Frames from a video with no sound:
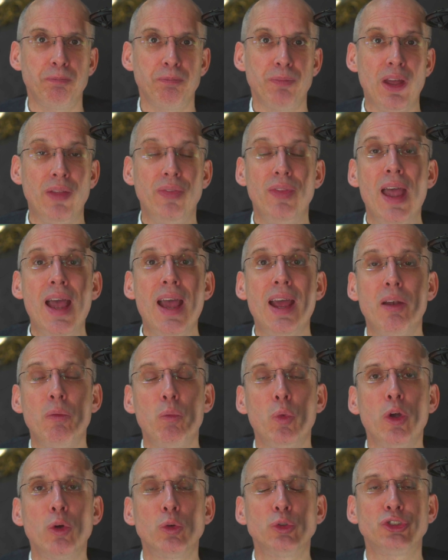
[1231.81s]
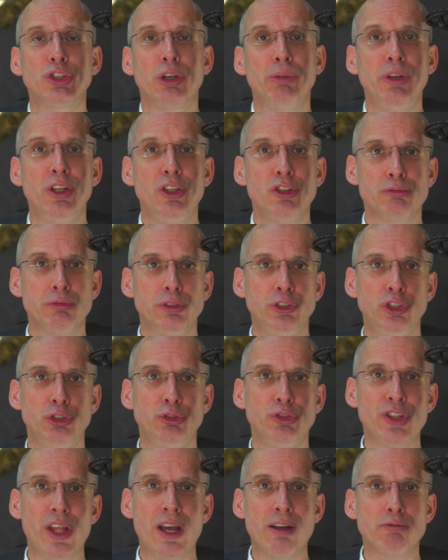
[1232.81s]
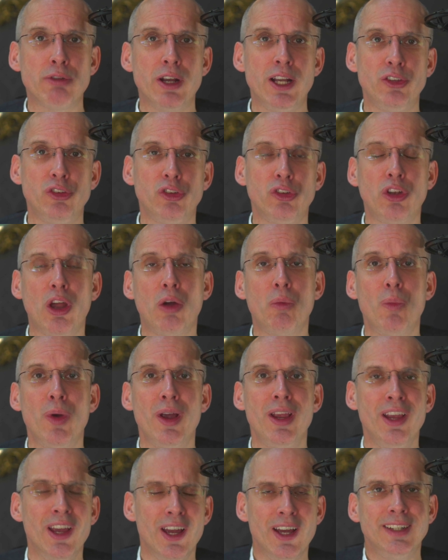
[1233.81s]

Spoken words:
And then we also need to reduce that risk, don't we?